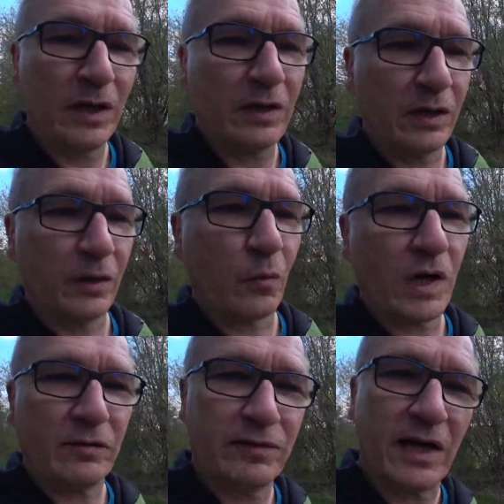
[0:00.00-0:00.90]
make a
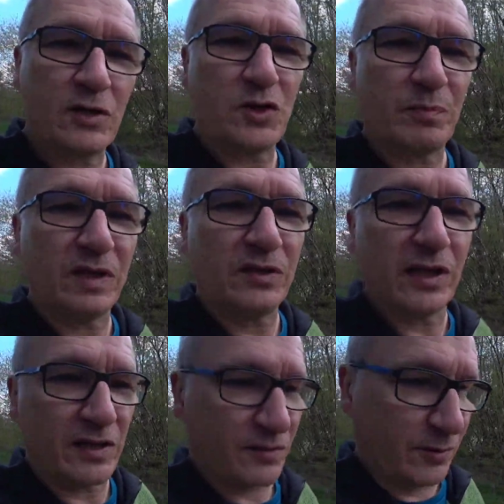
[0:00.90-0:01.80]
Wi-Fi speed
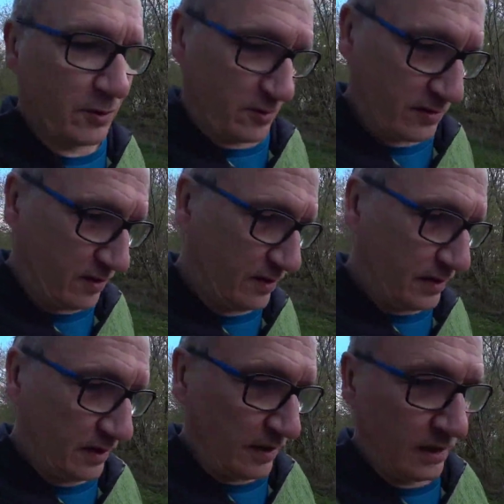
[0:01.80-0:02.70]
test first
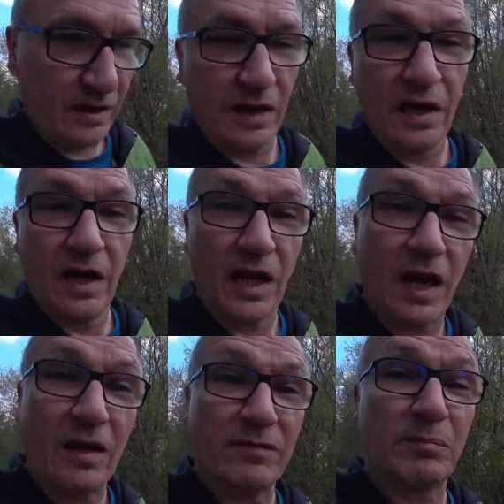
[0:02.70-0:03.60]

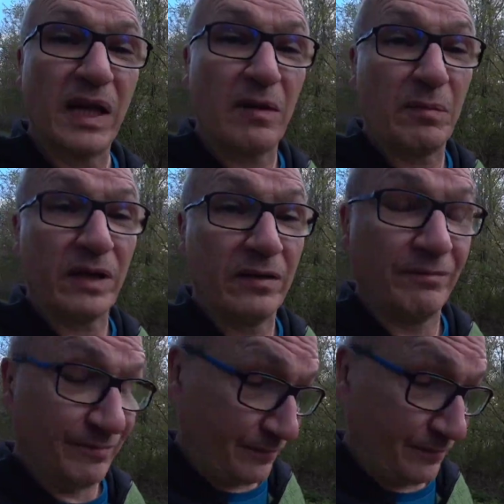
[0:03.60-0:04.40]
and have a plan B.